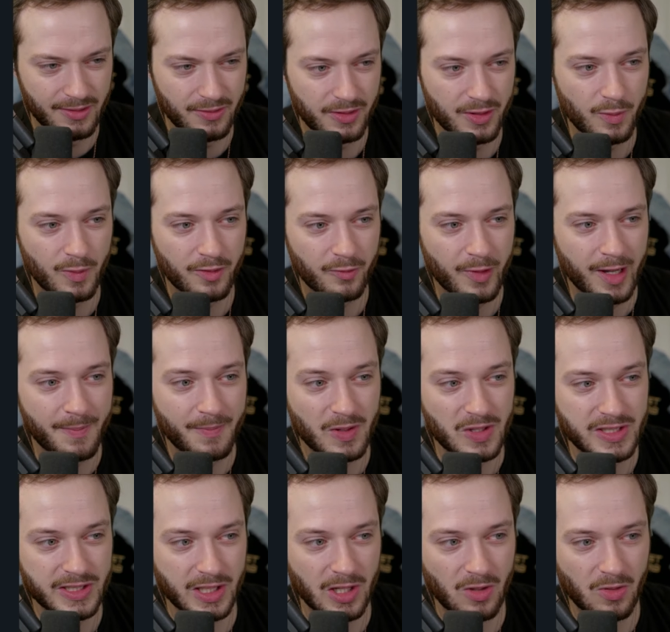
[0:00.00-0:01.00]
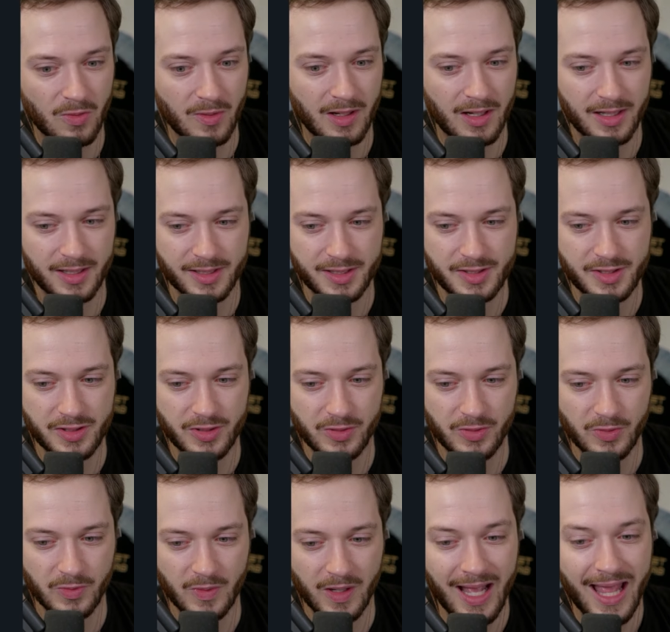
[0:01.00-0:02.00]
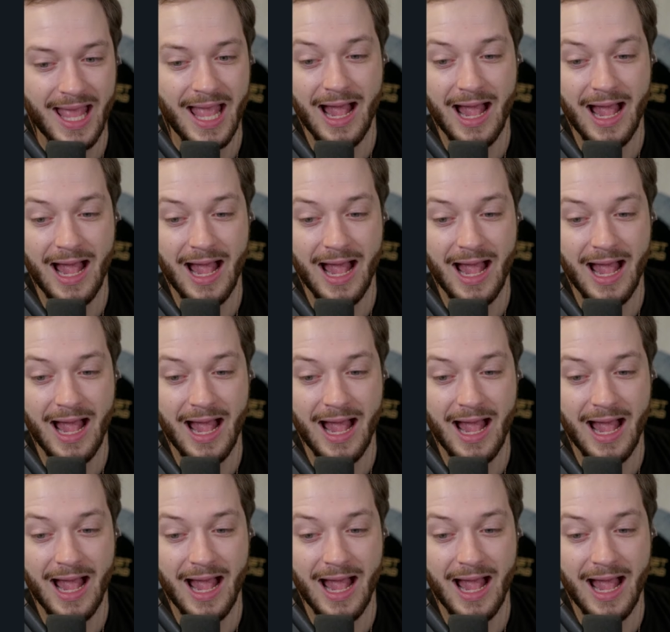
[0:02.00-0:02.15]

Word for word: or you want Rampart to go onto